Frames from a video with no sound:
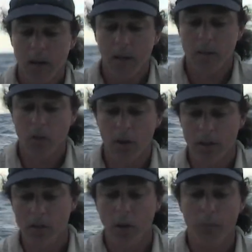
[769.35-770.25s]
and tie the
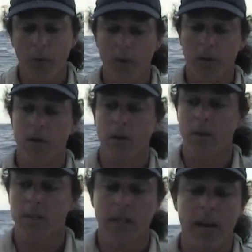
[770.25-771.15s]
top hook
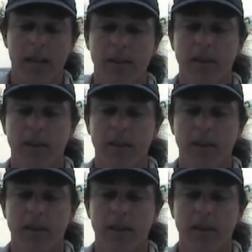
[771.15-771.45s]
onto that,